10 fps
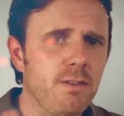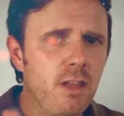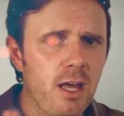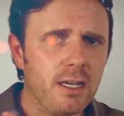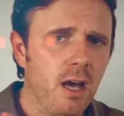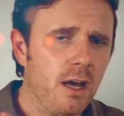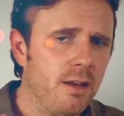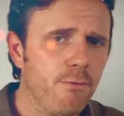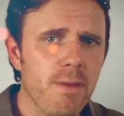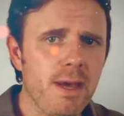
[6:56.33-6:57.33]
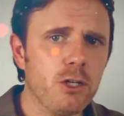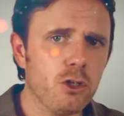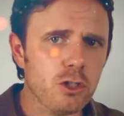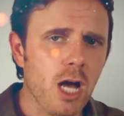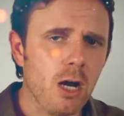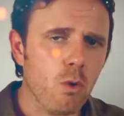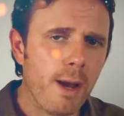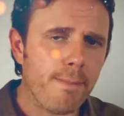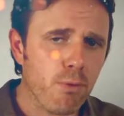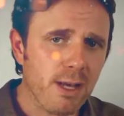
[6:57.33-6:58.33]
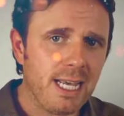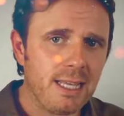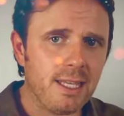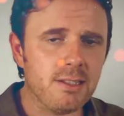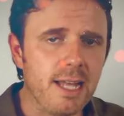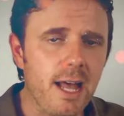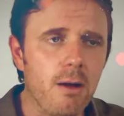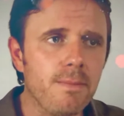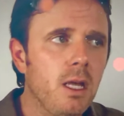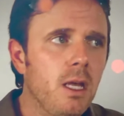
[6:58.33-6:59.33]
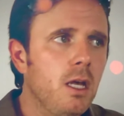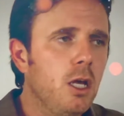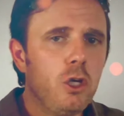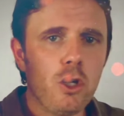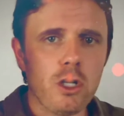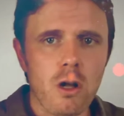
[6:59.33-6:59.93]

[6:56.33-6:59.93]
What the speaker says: you have a lot of gut inflammation, you're not quite breaking things down. You